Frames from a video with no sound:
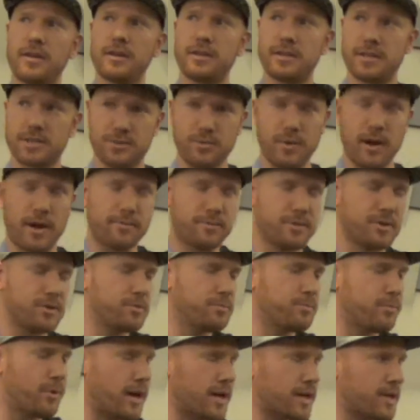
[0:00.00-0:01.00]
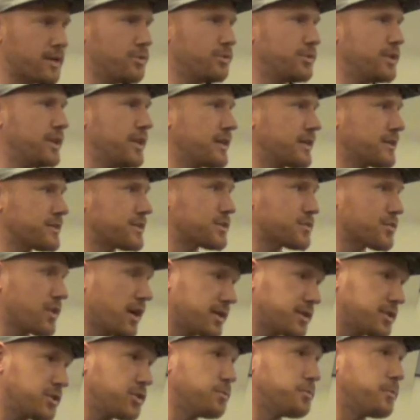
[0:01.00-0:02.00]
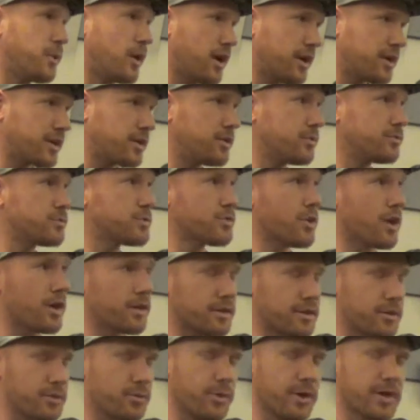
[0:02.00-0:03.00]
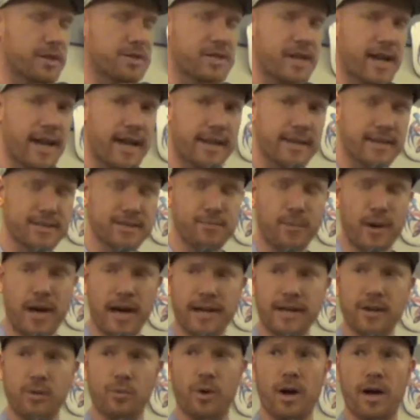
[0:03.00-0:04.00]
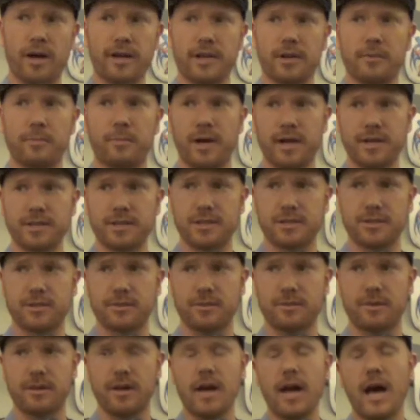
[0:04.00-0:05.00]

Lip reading: Disrupt you, buck you, deconstruct you, punk you, drunk dude with a shank in his pocket walking amongst you.